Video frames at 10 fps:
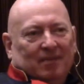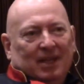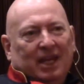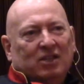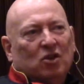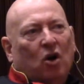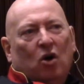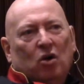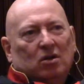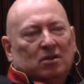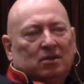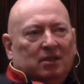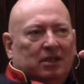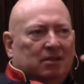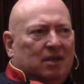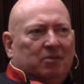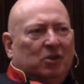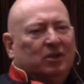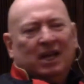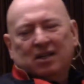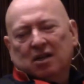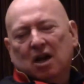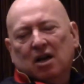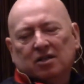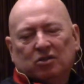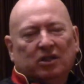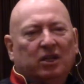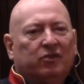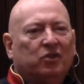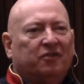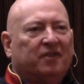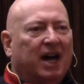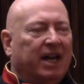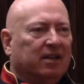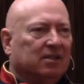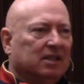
it's all, I mean, the cross, the day of the fire,